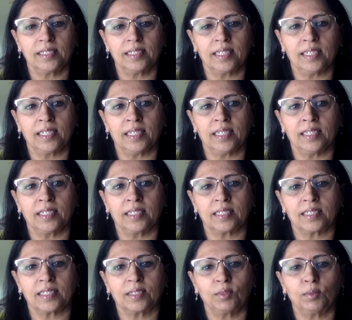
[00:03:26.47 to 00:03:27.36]

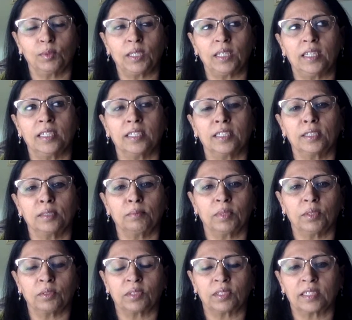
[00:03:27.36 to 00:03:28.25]
and we learned
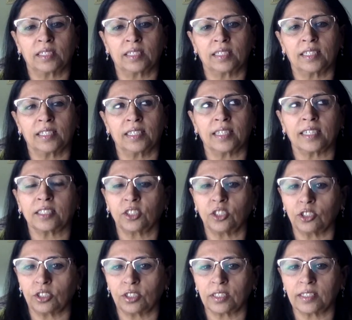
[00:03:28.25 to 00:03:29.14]
about
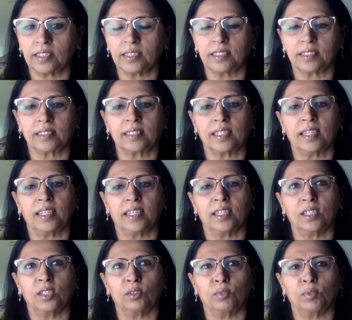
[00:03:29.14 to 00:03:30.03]
character traits,
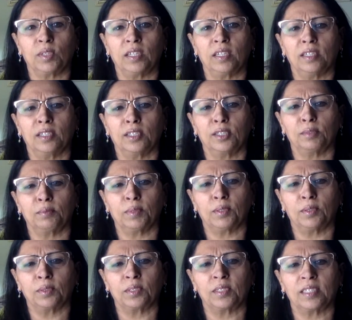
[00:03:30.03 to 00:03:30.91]
and we learned
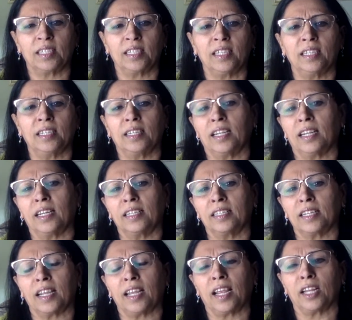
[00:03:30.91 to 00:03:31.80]
about in
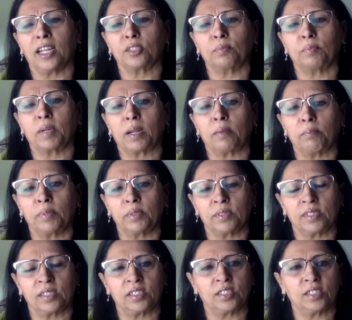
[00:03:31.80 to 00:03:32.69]
and at
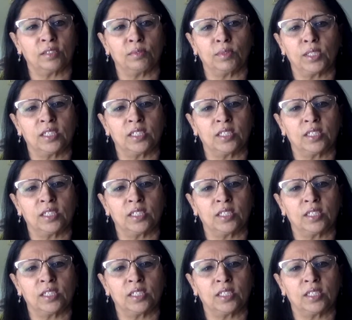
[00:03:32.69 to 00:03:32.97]
preposition.